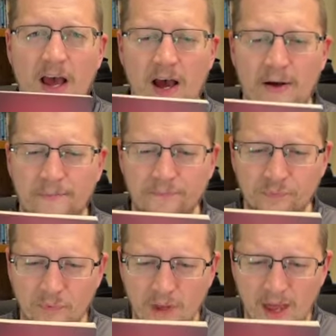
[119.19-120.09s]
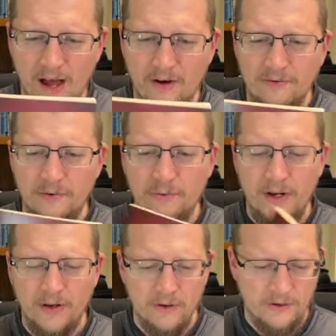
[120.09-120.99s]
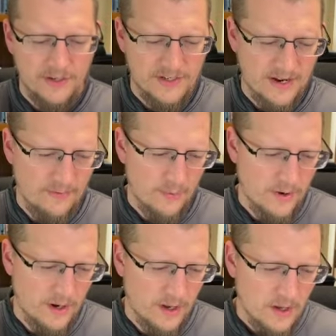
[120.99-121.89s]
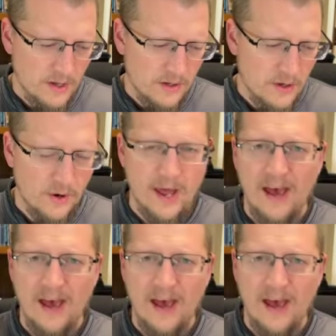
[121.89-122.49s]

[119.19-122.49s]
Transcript: hell for real, or does everyone go to